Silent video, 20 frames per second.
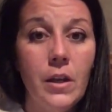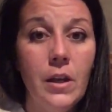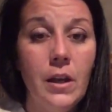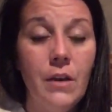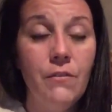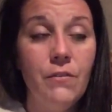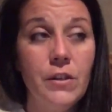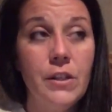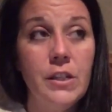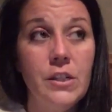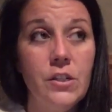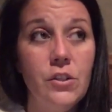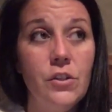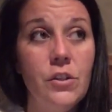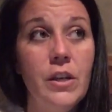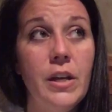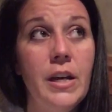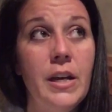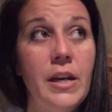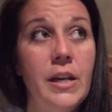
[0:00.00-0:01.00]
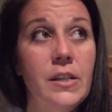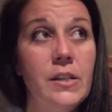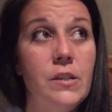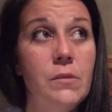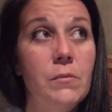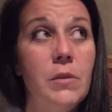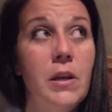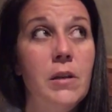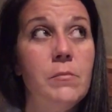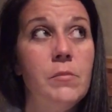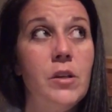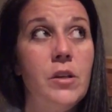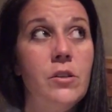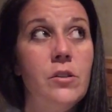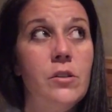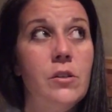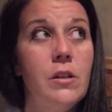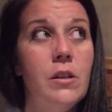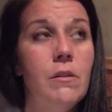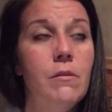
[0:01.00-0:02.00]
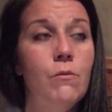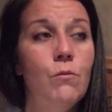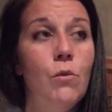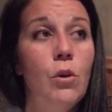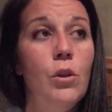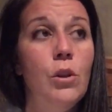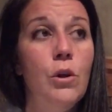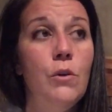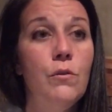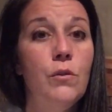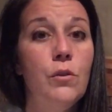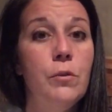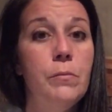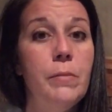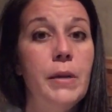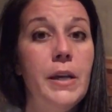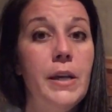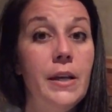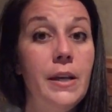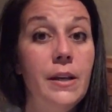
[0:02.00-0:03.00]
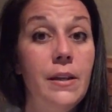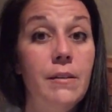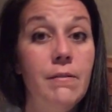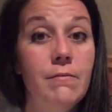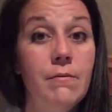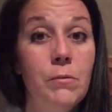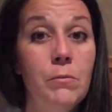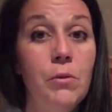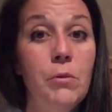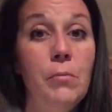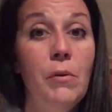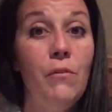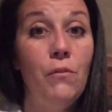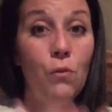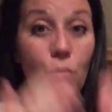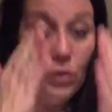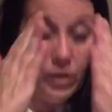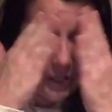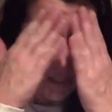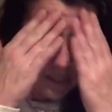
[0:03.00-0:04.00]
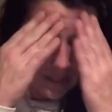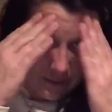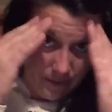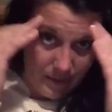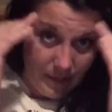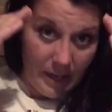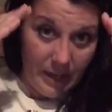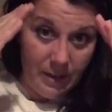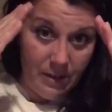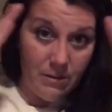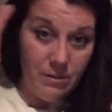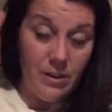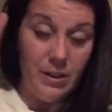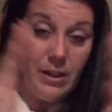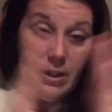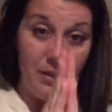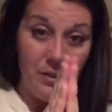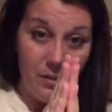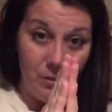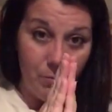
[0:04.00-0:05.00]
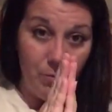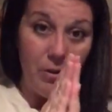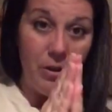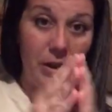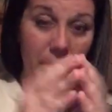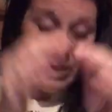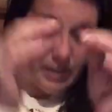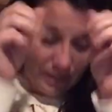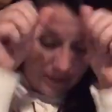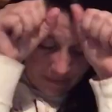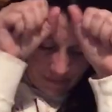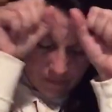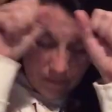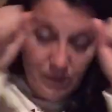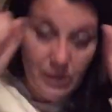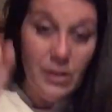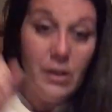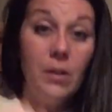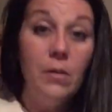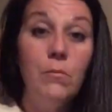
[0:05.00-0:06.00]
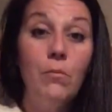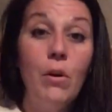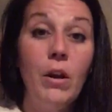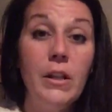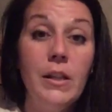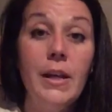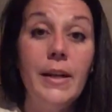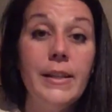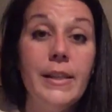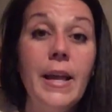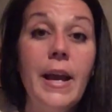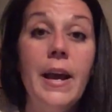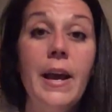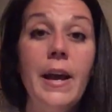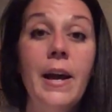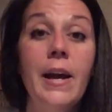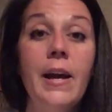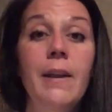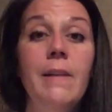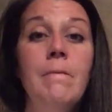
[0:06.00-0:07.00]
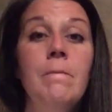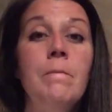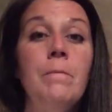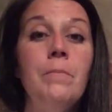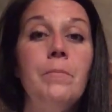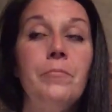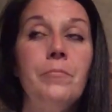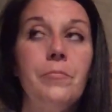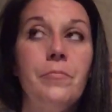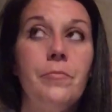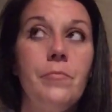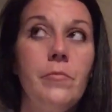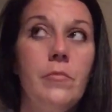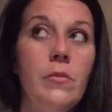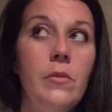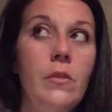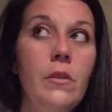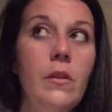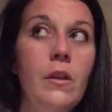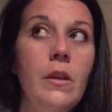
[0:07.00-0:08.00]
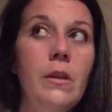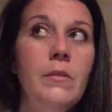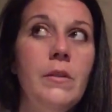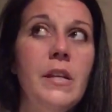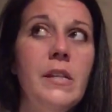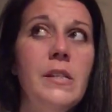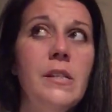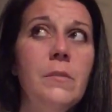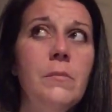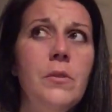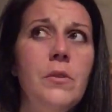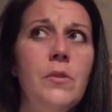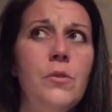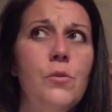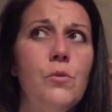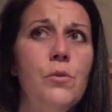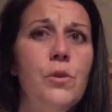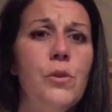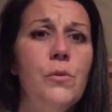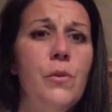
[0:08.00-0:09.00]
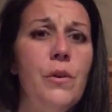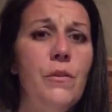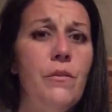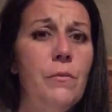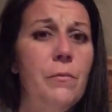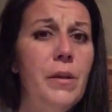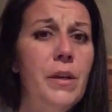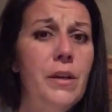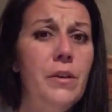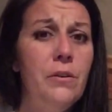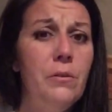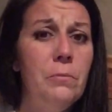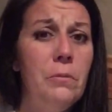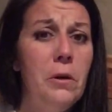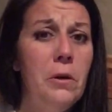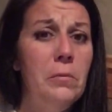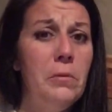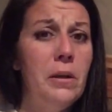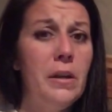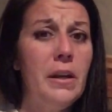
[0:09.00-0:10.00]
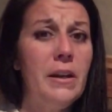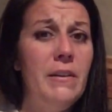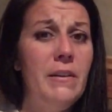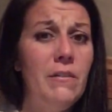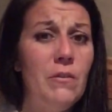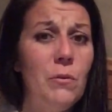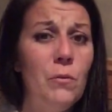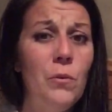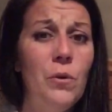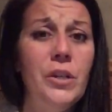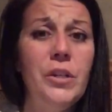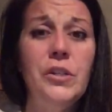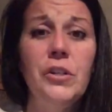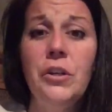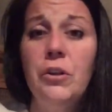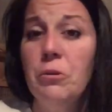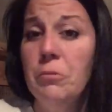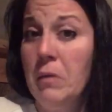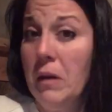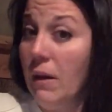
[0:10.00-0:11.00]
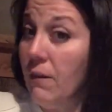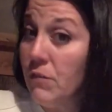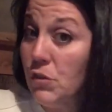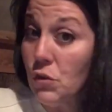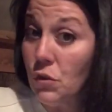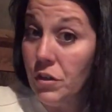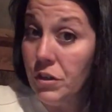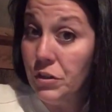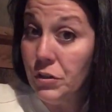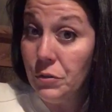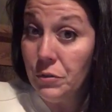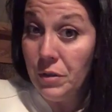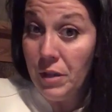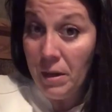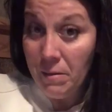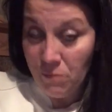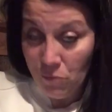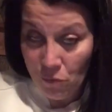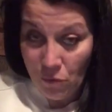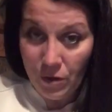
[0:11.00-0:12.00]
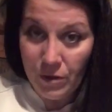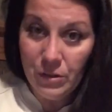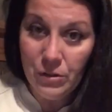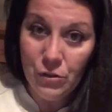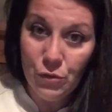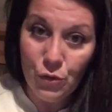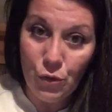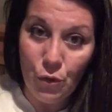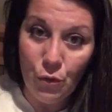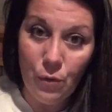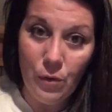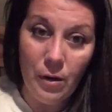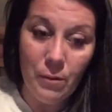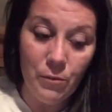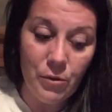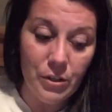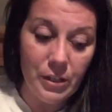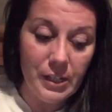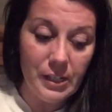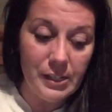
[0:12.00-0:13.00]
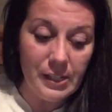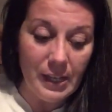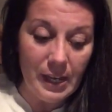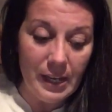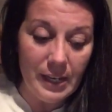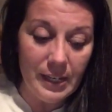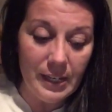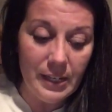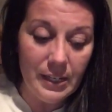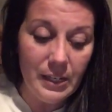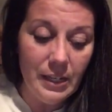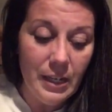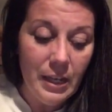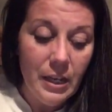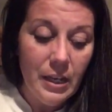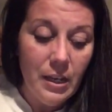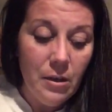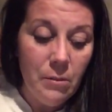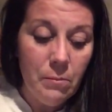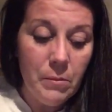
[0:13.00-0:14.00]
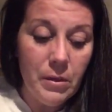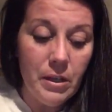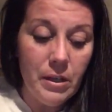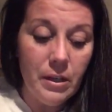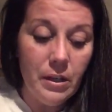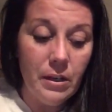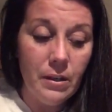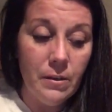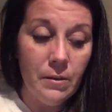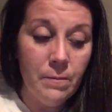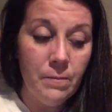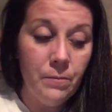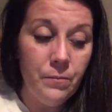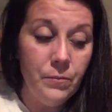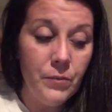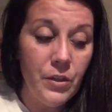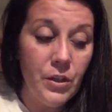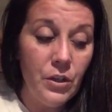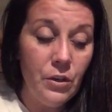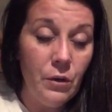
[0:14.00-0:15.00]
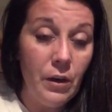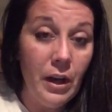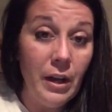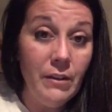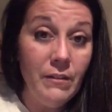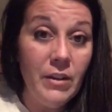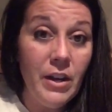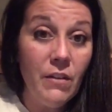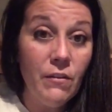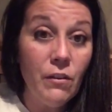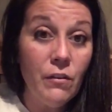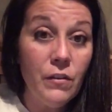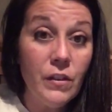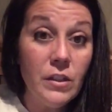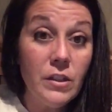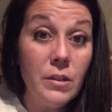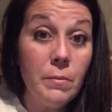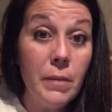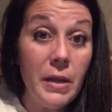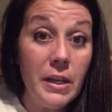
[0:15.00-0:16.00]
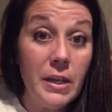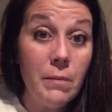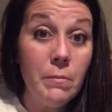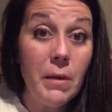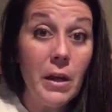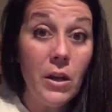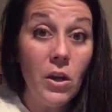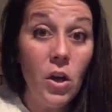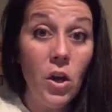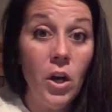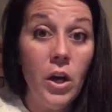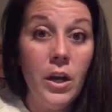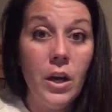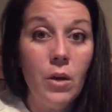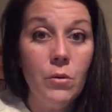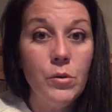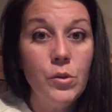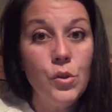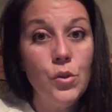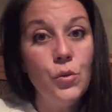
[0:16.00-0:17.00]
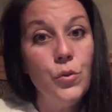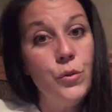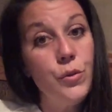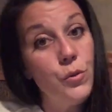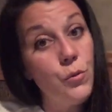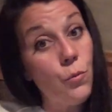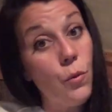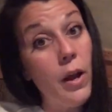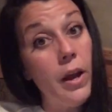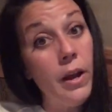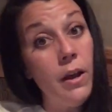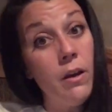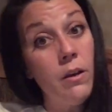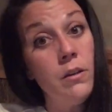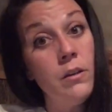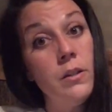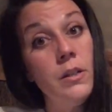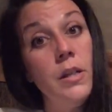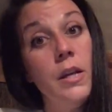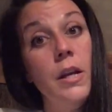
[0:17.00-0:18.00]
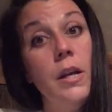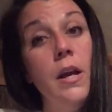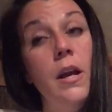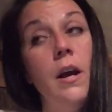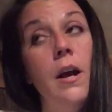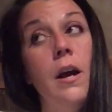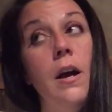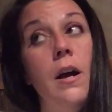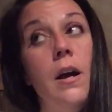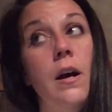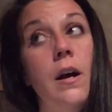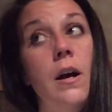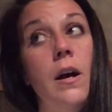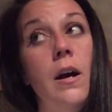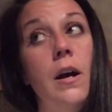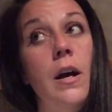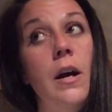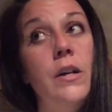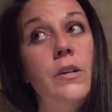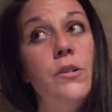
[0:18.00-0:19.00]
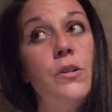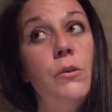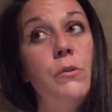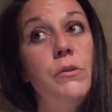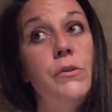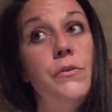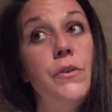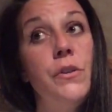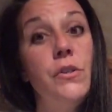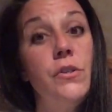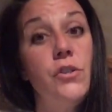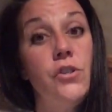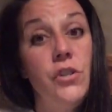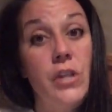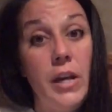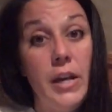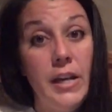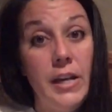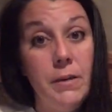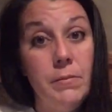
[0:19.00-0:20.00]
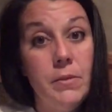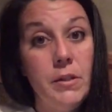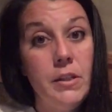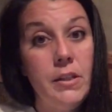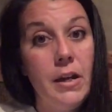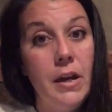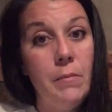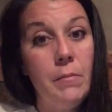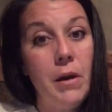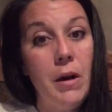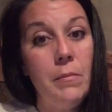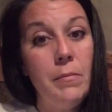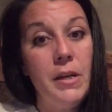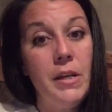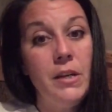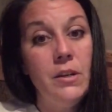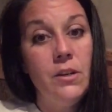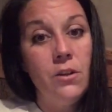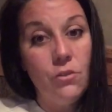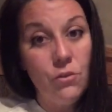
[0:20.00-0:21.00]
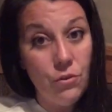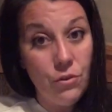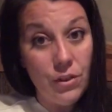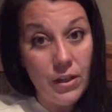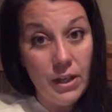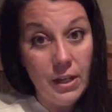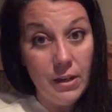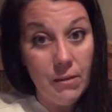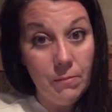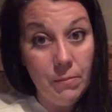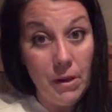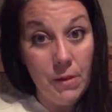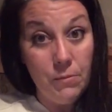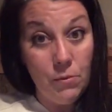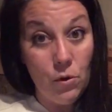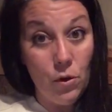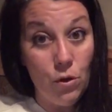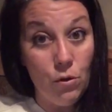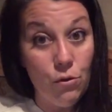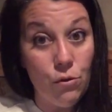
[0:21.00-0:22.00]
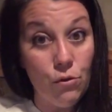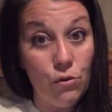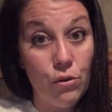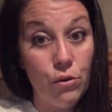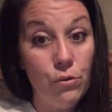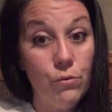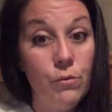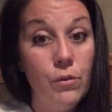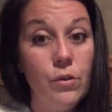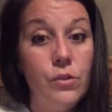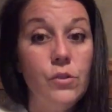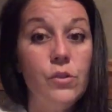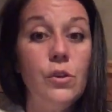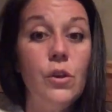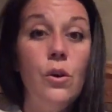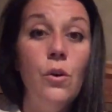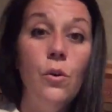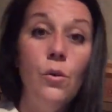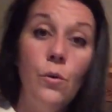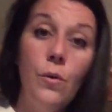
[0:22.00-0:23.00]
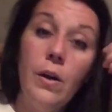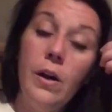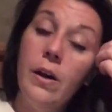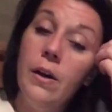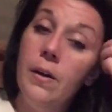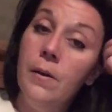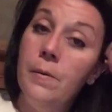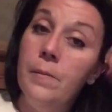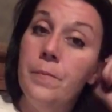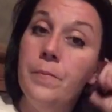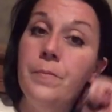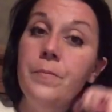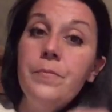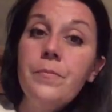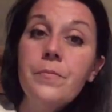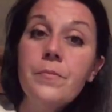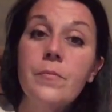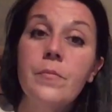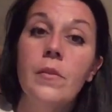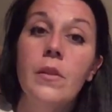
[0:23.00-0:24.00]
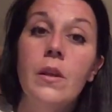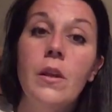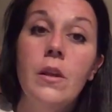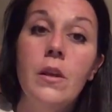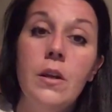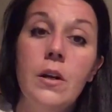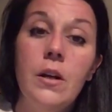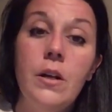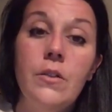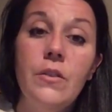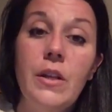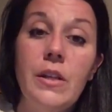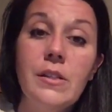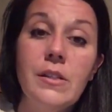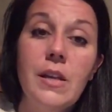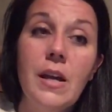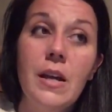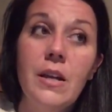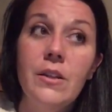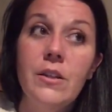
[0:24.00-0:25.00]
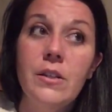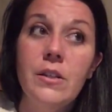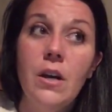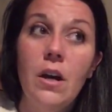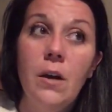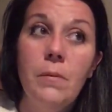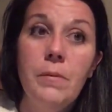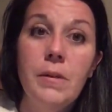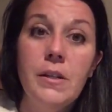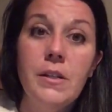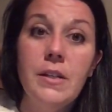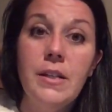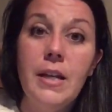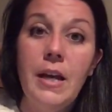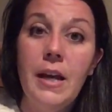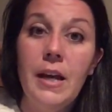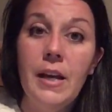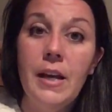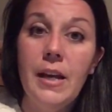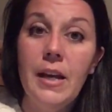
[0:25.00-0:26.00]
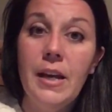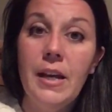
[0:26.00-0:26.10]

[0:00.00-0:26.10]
I forget to do that. Sometimes I just roll over in bed and put my forehead down, and I just pray and pray like that. That's something that's really weird for me to do in public. I never wanted to, but I've started doing that more. So I'm really excited. But, um, you know, I never felt abandoned by God. I always knew he was around. I just always felt ashamed, and that might be another thing people go through. So, um... that's kind of the topic today.